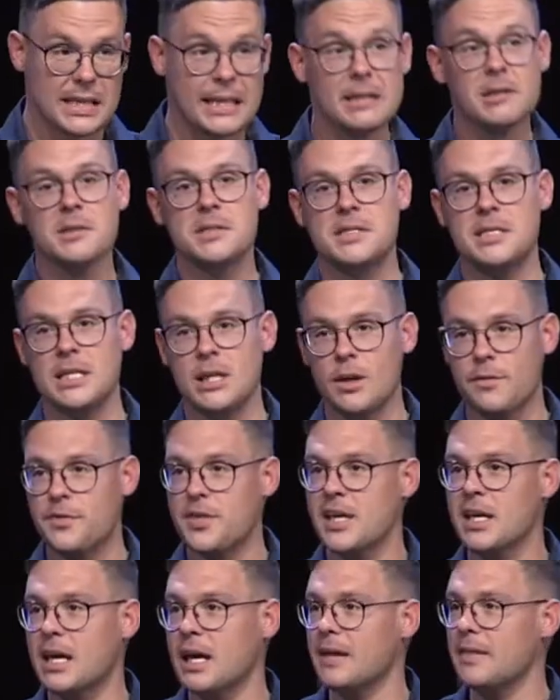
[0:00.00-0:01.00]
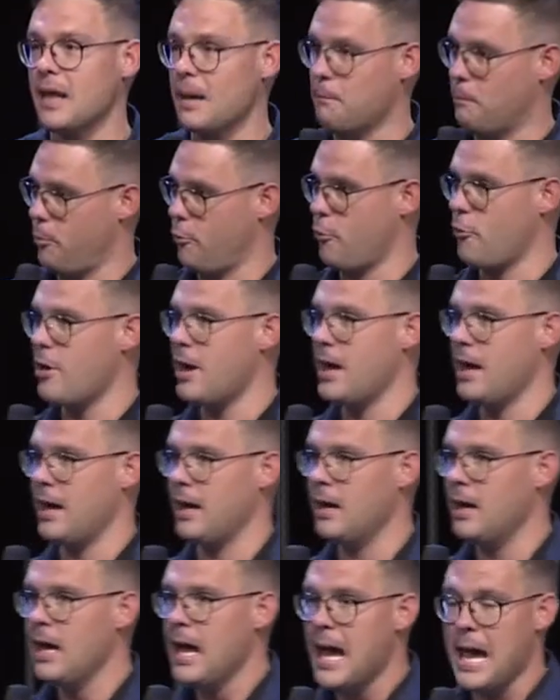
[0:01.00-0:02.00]
guilty of thinking that
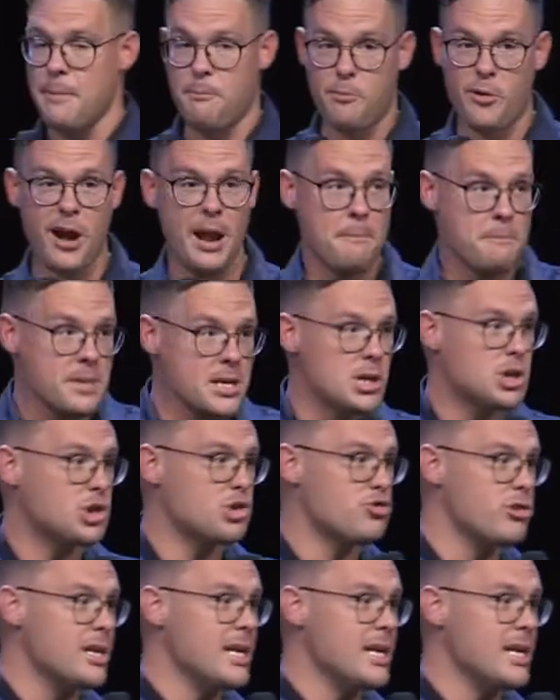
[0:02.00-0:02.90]
prayer and prayer ministry